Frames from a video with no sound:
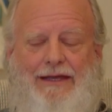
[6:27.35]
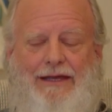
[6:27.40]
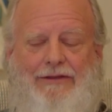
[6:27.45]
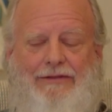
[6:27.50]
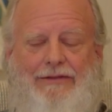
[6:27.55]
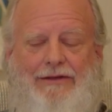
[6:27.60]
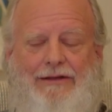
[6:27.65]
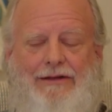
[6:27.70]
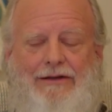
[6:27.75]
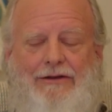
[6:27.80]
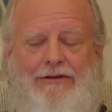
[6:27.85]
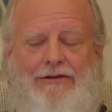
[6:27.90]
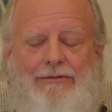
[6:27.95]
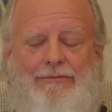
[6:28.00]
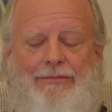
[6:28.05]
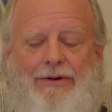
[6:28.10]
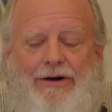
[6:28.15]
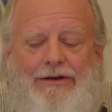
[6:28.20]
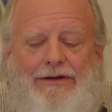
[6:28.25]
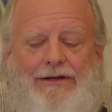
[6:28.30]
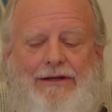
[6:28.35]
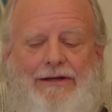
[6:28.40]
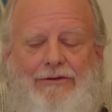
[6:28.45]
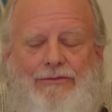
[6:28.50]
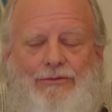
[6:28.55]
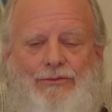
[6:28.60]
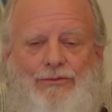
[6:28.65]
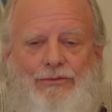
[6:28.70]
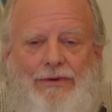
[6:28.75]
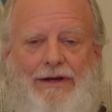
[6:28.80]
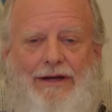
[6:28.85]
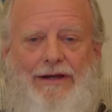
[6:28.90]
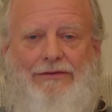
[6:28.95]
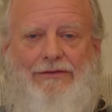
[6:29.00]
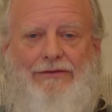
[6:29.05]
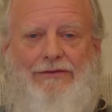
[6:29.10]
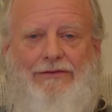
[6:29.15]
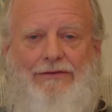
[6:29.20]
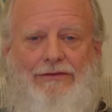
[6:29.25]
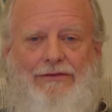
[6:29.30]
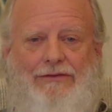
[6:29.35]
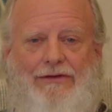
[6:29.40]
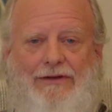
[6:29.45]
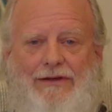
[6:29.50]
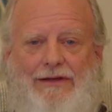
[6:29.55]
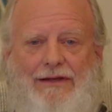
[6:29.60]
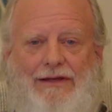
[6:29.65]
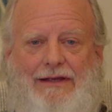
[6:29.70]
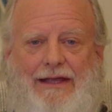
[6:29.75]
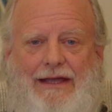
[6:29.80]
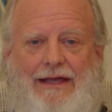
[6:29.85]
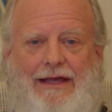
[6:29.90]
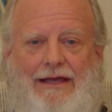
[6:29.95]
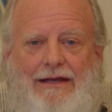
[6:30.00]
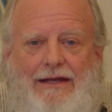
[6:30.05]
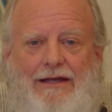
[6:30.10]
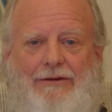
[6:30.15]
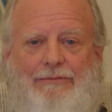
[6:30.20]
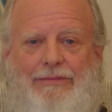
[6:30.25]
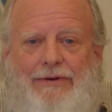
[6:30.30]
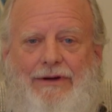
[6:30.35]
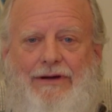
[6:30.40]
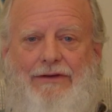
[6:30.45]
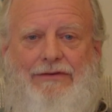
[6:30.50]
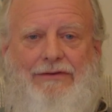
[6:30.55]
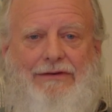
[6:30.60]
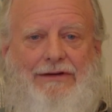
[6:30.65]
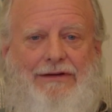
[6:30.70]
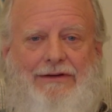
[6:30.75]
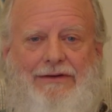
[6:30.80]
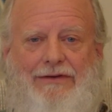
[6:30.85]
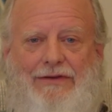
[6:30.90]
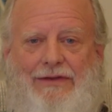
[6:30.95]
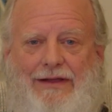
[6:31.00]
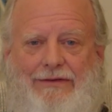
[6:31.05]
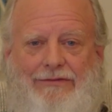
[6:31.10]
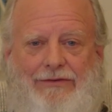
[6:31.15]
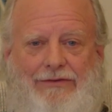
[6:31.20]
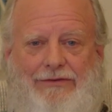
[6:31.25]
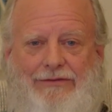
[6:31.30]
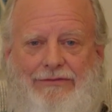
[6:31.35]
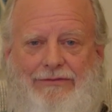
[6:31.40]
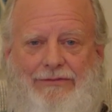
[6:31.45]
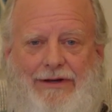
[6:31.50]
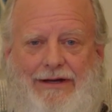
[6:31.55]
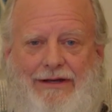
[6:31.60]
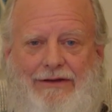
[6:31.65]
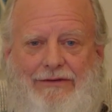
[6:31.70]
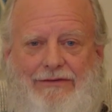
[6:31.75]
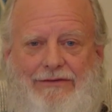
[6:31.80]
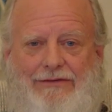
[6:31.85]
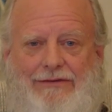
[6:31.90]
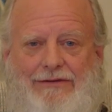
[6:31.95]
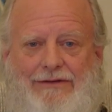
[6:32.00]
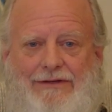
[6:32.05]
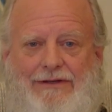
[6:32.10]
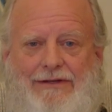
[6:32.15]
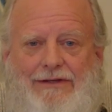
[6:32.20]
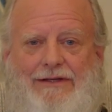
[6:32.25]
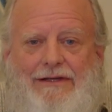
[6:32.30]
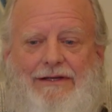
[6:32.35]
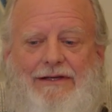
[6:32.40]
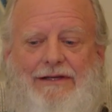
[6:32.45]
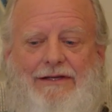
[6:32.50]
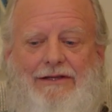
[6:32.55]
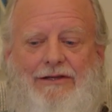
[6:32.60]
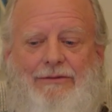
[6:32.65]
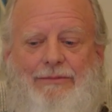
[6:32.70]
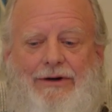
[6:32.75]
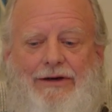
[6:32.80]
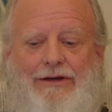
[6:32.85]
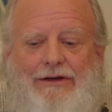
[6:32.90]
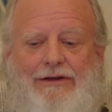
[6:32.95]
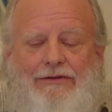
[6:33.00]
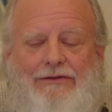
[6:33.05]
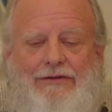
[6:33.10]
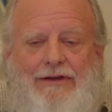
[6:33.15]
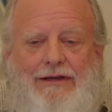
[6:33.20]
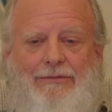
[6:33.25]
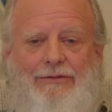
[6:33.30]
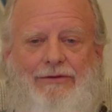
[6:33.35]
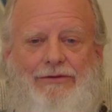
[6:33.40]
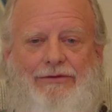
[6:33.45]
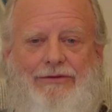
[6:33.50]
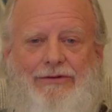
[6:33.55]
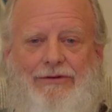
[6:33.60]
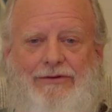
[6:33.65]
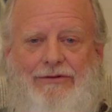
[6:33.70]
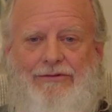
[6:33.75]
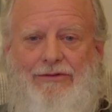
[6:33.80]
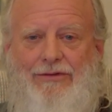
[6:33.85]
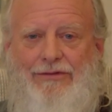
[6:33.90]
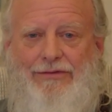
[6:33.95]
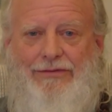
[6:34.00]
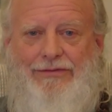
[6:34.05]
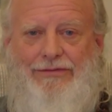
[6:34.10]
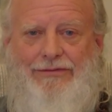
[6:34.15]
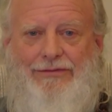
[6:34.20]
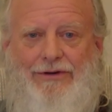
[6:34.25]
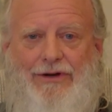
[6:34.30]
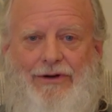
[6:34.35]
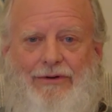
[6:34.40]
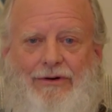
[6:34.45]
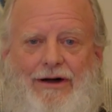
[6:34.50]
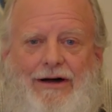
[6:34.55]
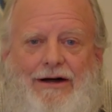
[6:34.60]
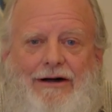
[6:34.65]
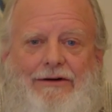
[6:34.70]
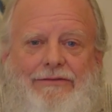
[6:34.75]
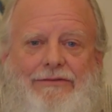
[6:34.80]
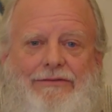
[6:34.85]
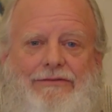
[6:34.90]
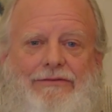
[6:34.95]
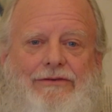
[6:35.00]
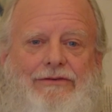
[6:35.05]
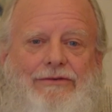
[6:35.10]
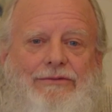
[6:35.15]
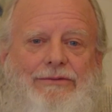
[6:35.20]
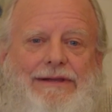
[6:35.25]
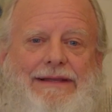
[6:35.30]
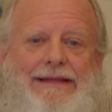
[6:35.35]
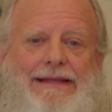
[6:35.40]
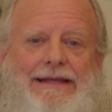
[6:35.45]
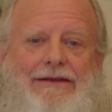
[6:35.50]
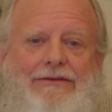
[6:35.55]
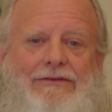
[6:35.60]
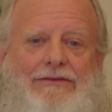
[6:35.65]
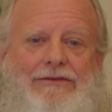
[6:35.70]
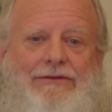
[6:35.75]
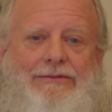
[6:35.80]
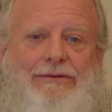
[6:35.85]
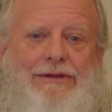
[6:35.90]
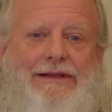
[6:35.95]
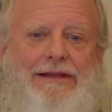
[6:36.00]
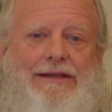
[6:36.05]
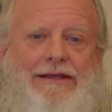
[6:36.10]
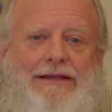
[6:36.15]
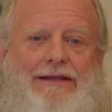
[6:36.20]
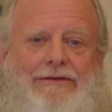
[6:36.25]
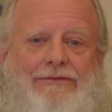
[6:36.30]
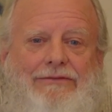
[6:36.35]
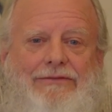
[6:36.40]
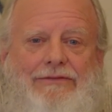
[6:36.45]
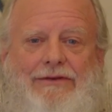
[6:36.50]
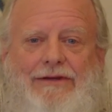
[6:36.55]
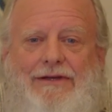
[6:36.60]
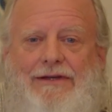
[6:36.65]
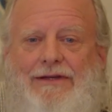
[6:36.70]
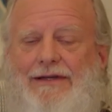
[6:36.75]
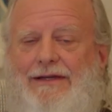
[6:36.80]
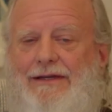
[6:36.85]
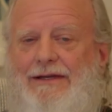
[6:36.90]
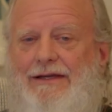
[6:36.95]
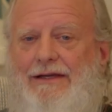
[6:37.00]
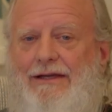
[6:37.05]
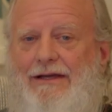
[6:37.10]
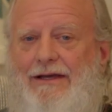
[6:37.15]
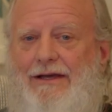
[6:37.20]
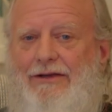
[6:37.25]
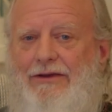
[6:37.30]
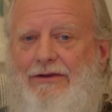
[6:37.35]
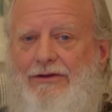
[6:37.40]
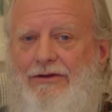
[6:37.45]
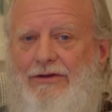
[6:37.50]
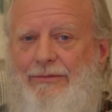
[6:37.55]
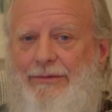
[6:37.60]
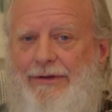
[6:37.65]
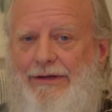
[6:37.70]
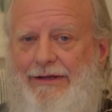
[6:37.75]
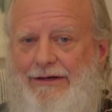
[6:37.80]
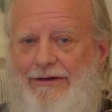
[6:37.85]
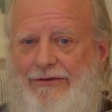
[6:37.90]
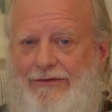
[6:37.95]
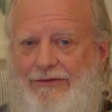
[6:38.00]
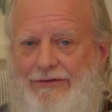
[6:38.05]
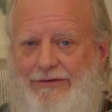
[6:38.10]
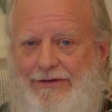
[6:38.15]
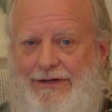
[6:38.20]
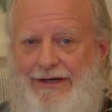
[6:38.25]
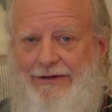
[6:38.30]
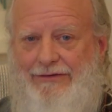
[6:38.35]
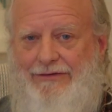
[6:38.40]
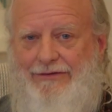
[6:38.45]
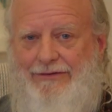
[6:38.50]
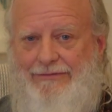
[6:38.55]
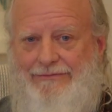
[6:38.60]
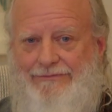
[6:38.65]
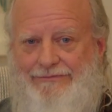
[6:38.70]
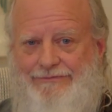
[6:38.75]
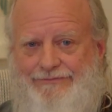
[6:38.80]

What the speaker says: and then the body rests at unprecedented levels of rest, the body is able to throw off, to release, to relieve accumulated stress.